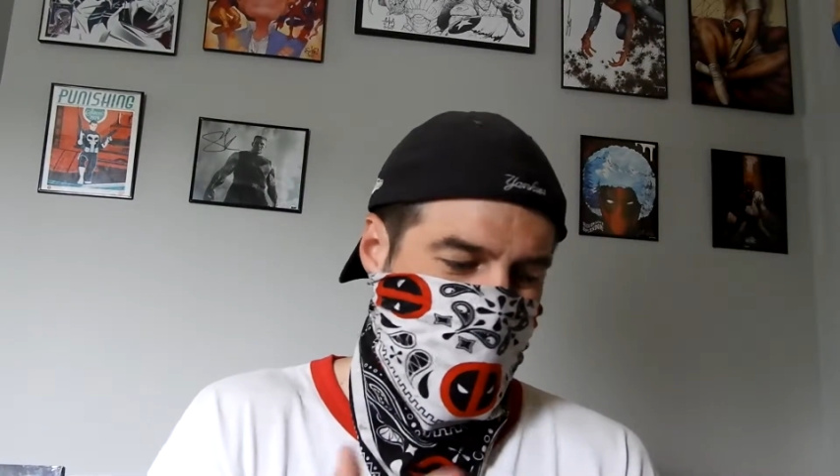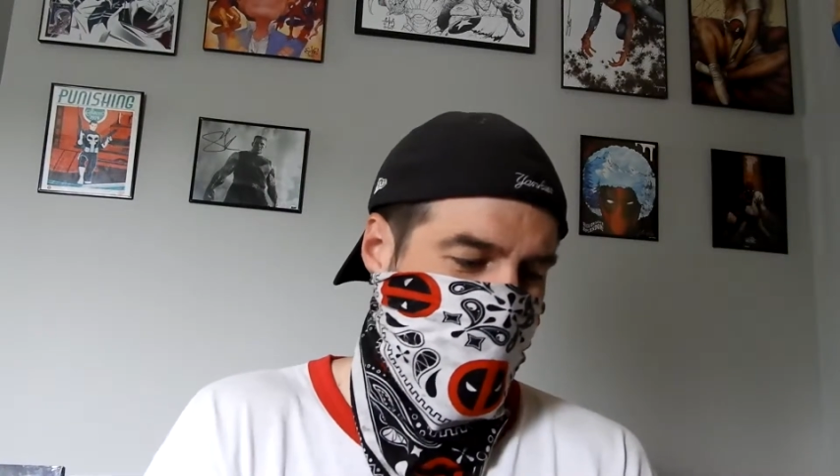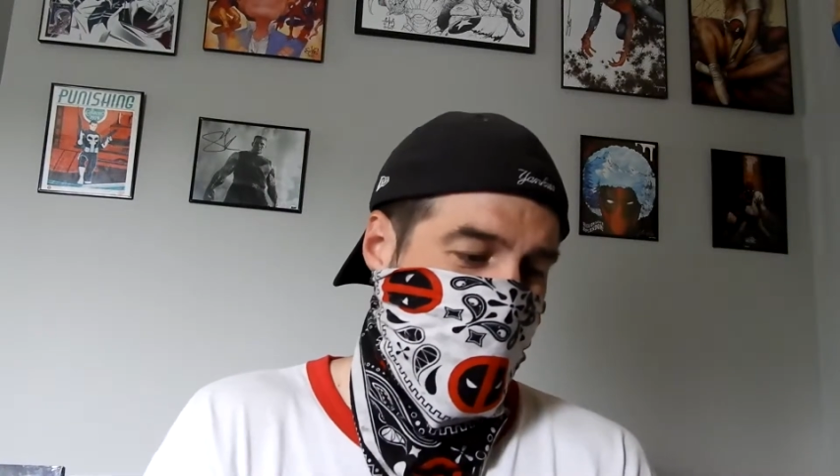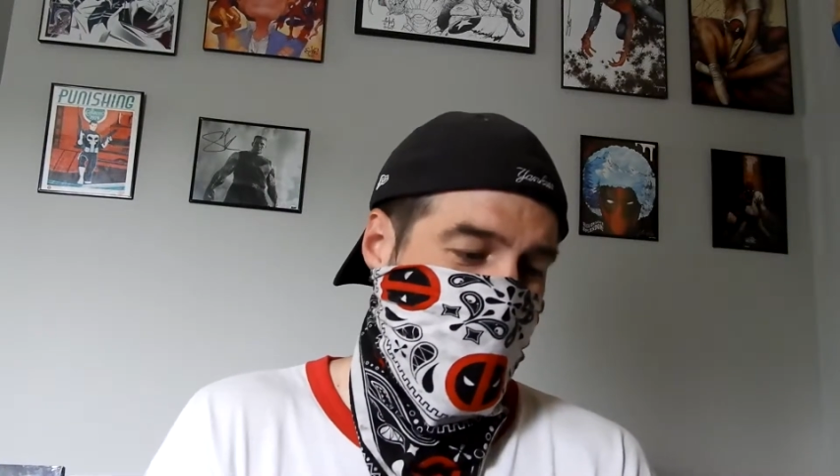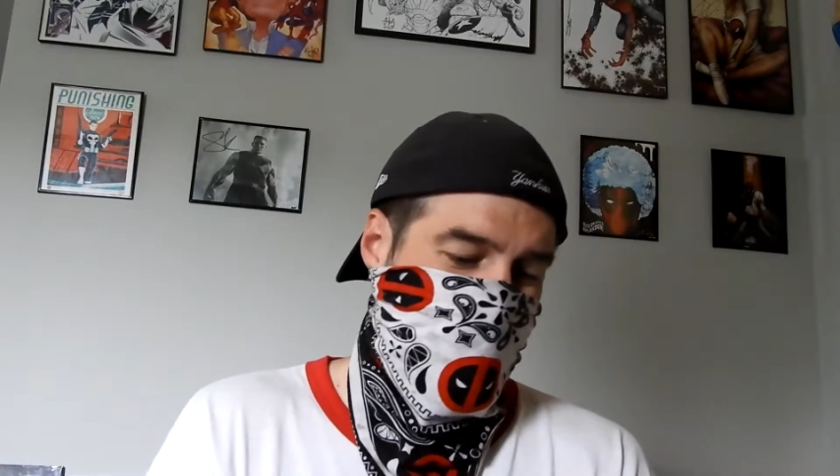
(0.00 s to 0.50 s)

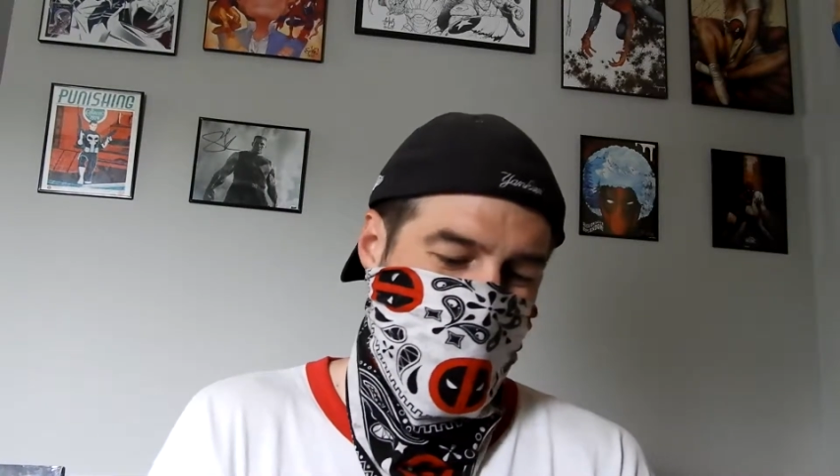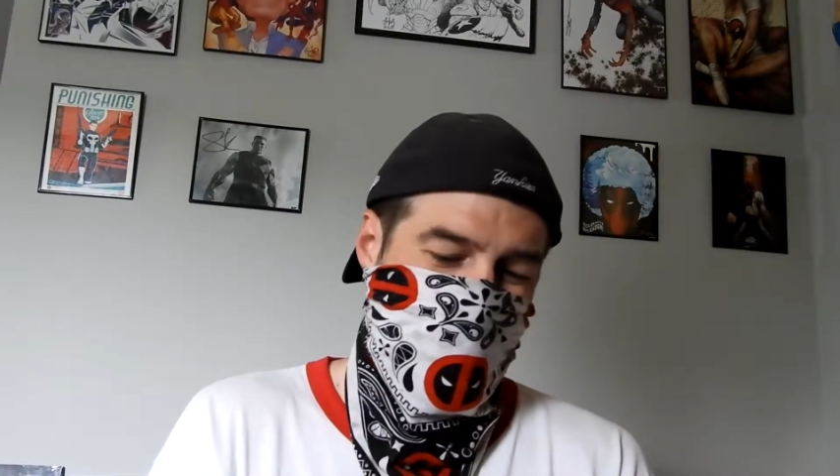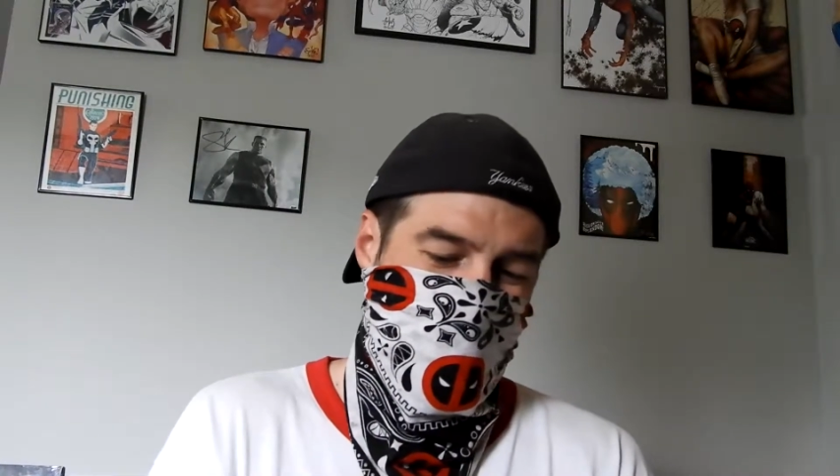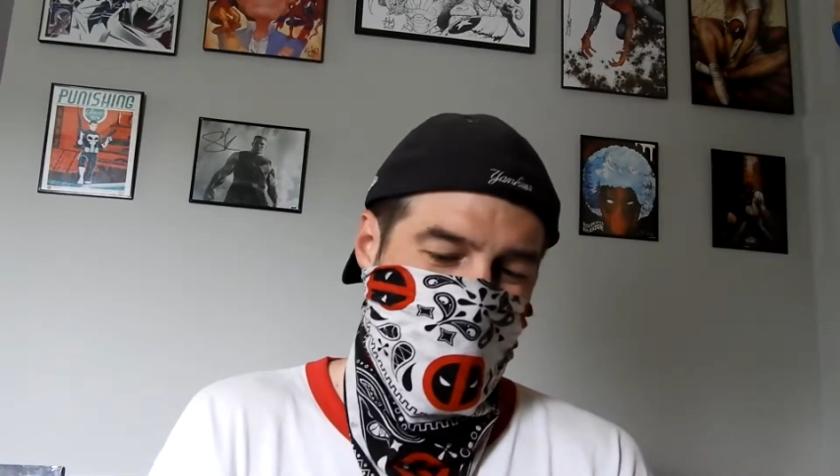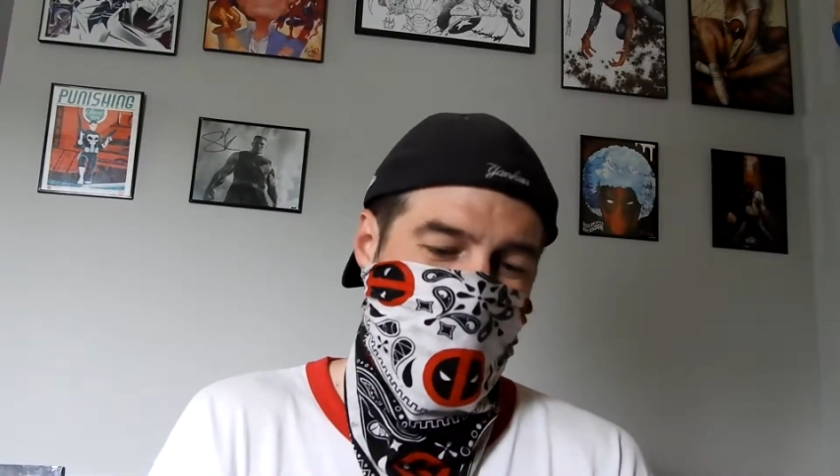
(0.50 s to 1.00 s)
long story
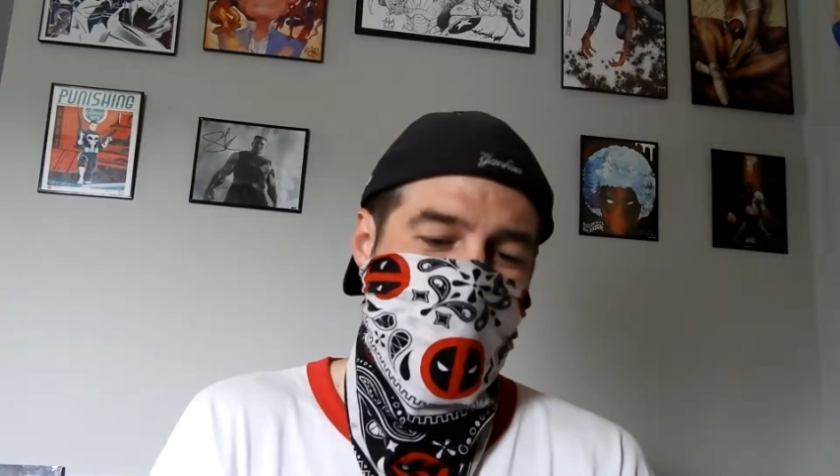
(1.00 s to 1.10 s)
short,